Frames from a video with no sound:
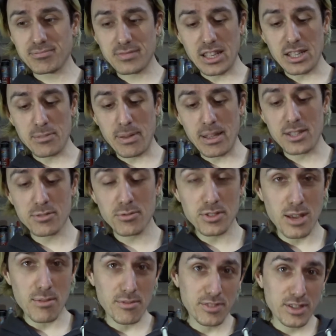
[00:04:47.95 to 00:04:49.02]
it depends what
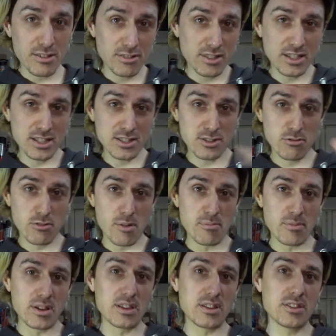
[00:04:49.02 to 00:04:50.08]
time of year it is, who I'm
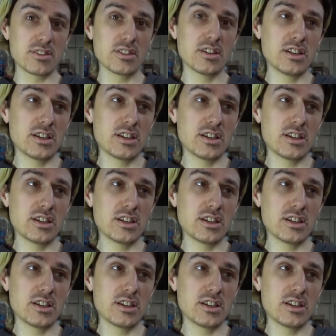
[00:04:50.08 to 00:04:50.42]
with,